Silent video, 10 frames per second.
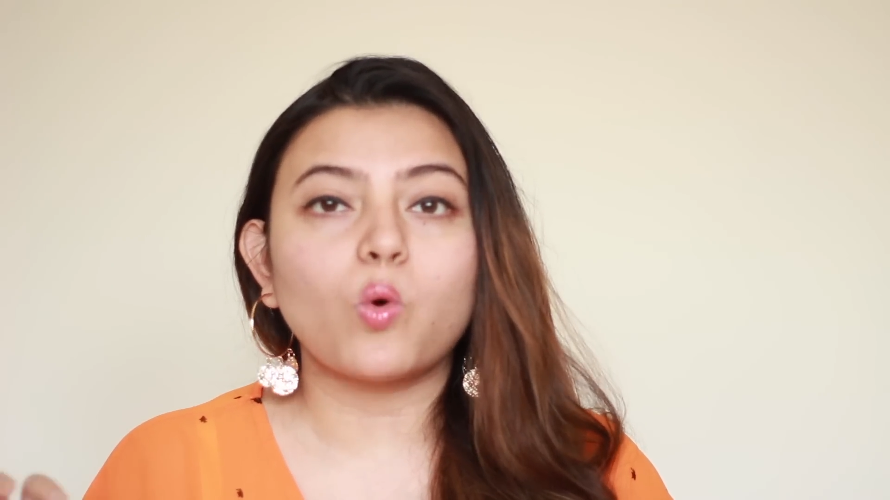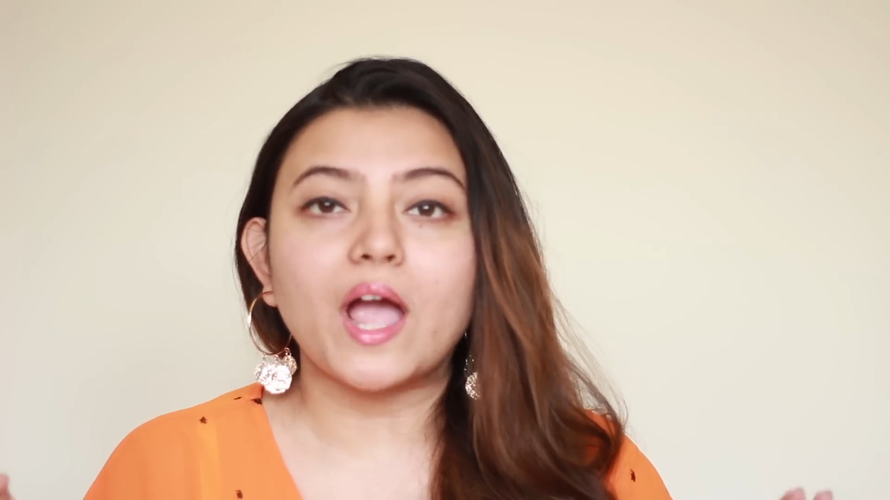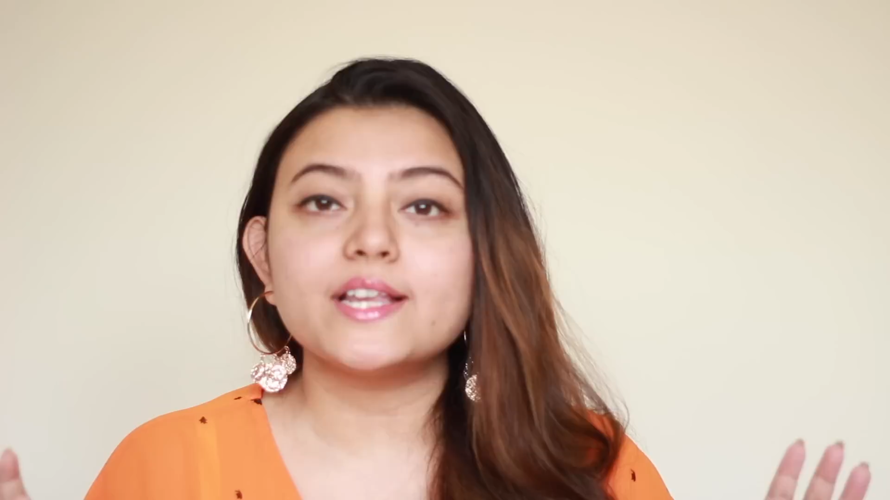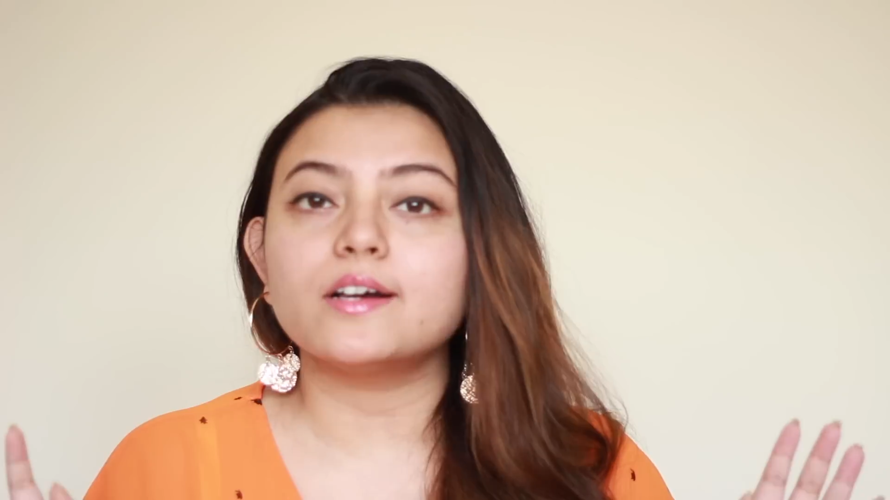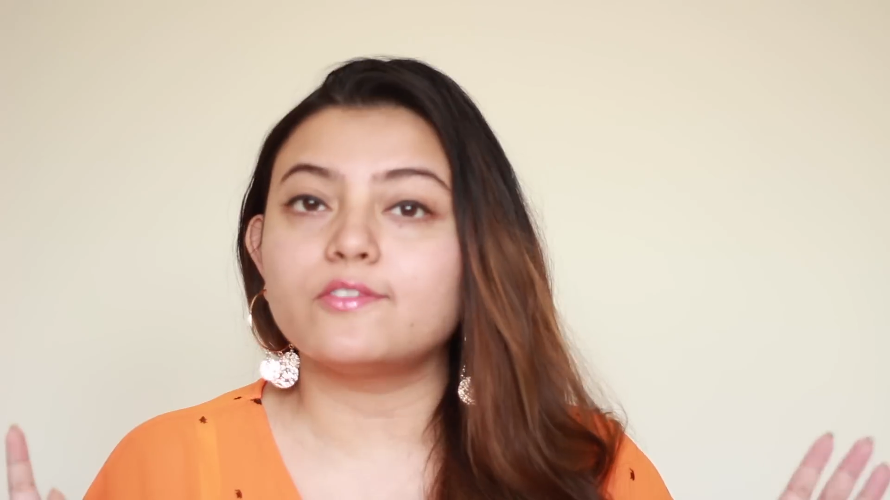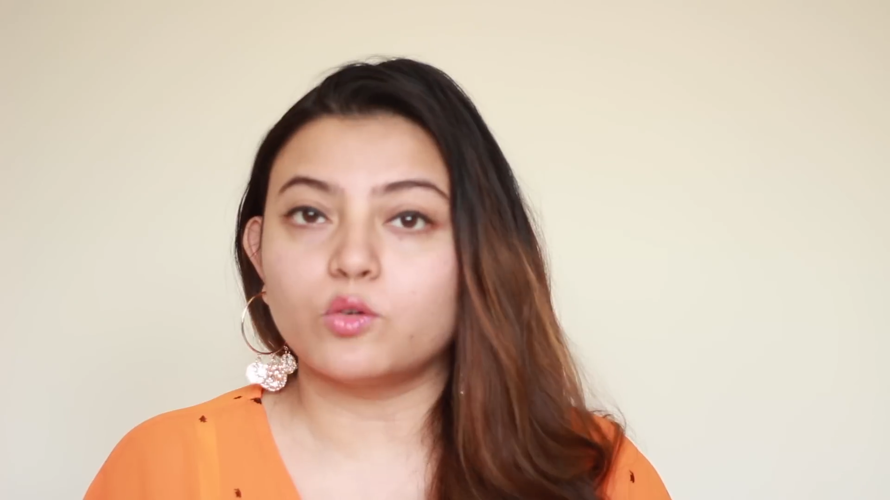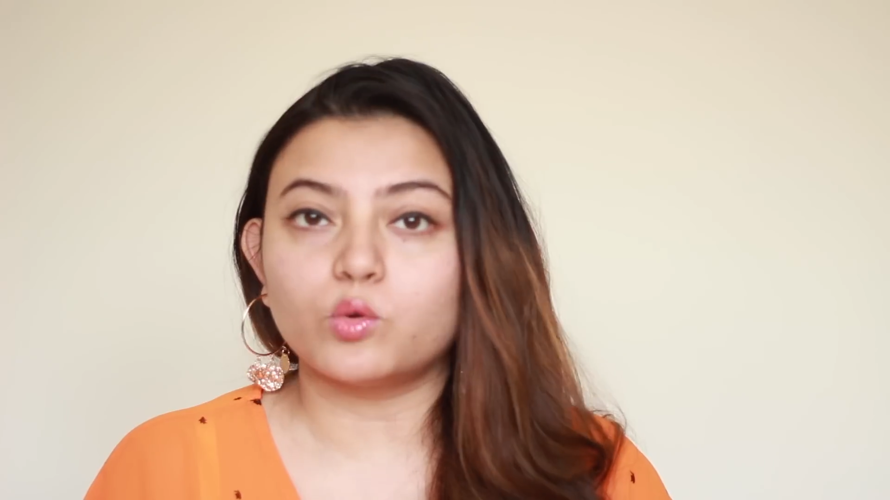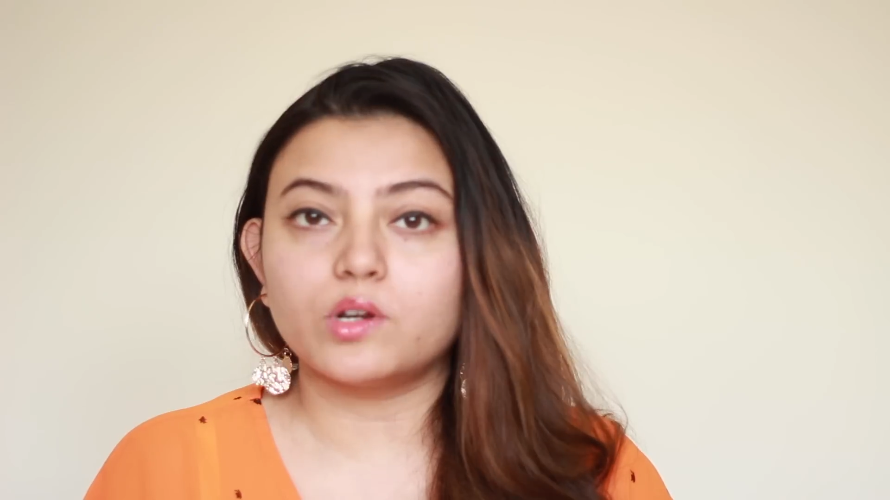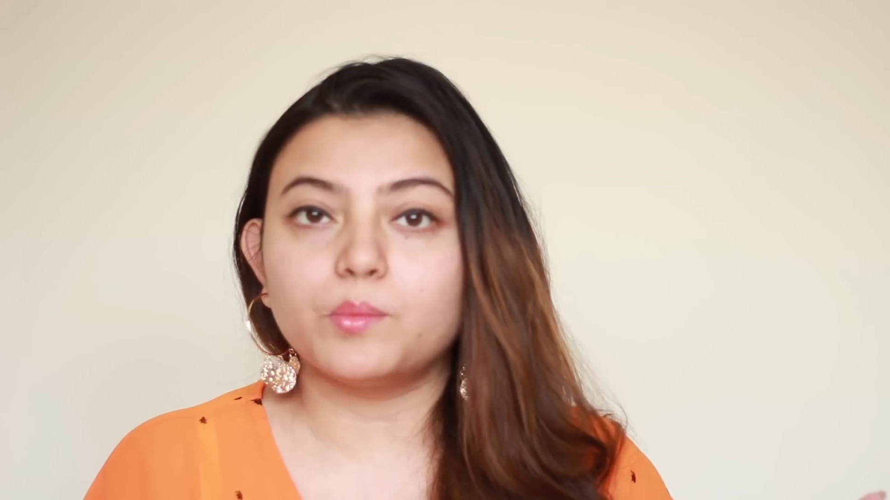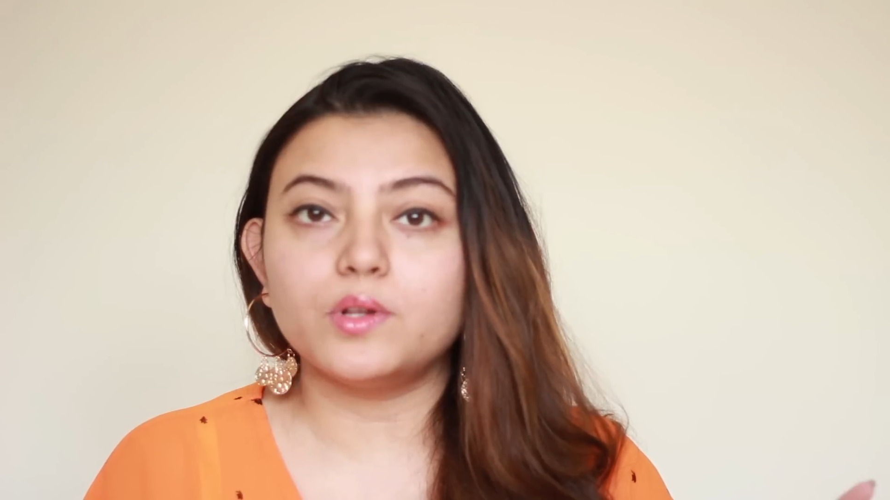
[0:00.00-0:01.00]
quite
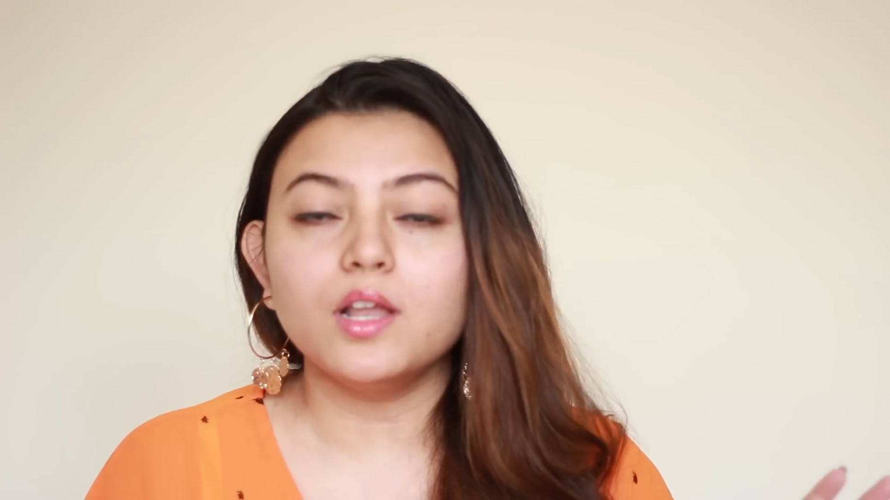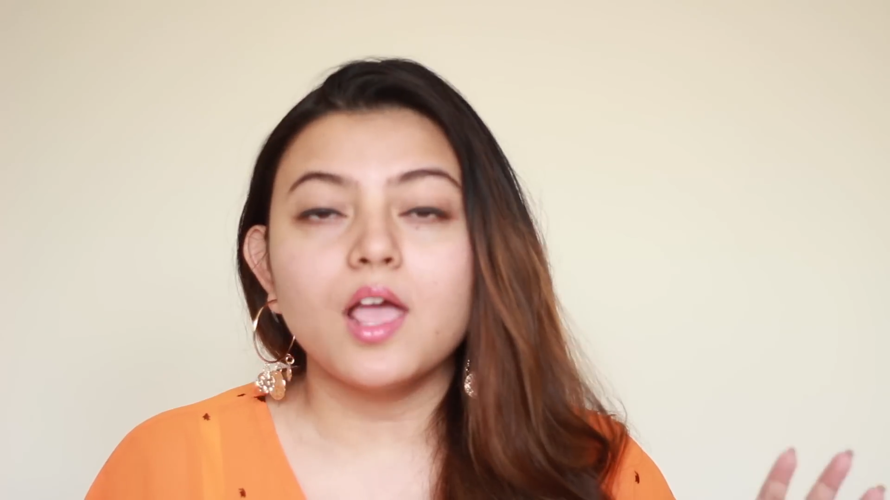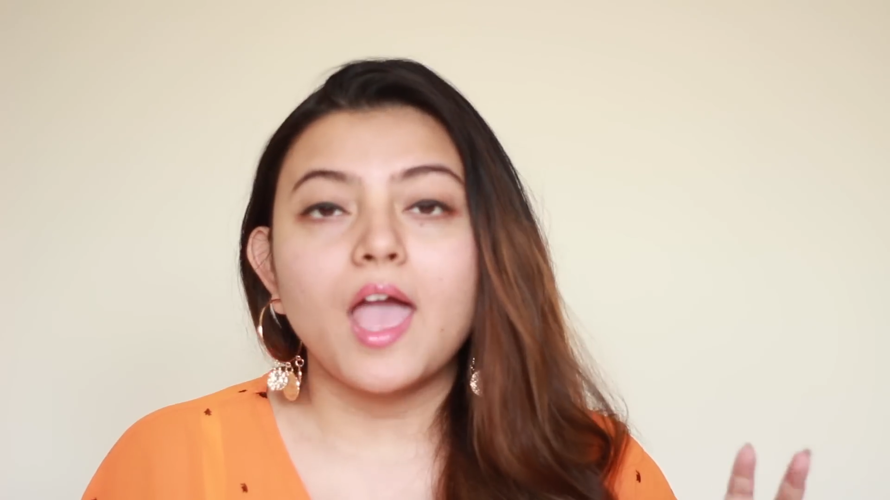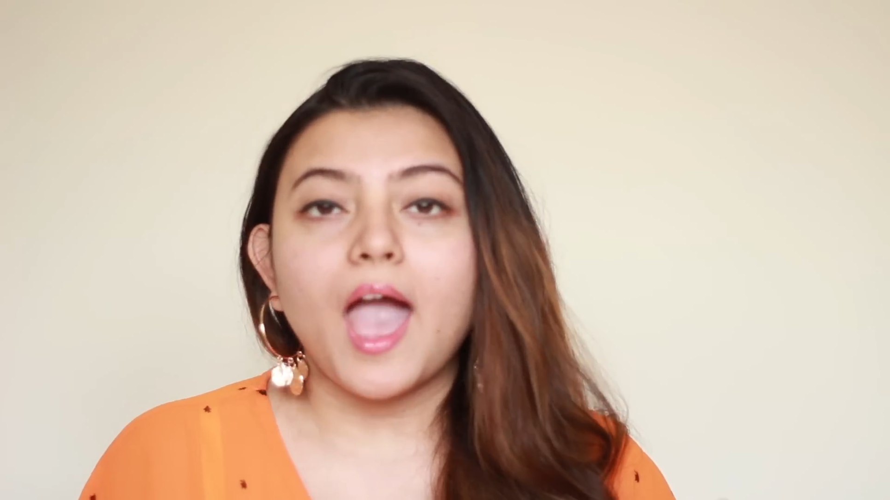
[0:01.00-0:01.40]
affordable